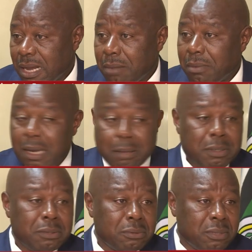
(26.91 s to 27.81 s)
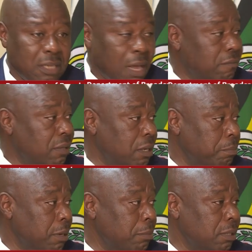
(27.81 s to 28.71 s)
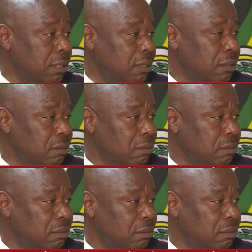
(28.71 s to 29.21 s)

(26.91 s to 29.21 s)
I'm coming to serve the Republic.